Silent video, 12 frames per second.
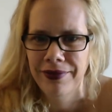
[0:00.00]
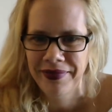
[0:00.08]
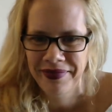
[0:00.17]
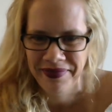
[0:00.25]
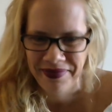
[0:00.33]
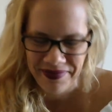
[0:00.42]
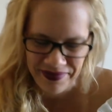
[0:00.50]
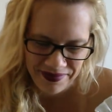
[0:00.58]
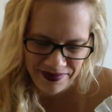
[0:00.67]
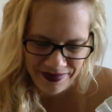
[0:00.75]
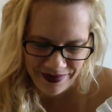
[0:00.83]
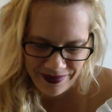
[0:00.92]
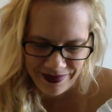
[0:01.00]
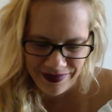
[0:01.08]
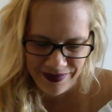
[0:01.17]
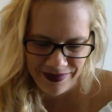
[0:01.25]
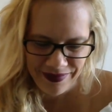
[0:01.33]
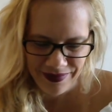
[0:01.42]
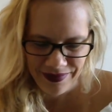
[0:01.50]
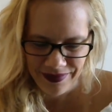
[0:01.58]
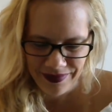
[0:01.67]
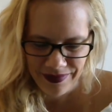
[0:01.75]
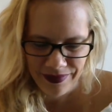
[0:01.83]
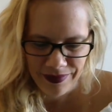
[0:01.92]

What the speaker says: Nothing is said.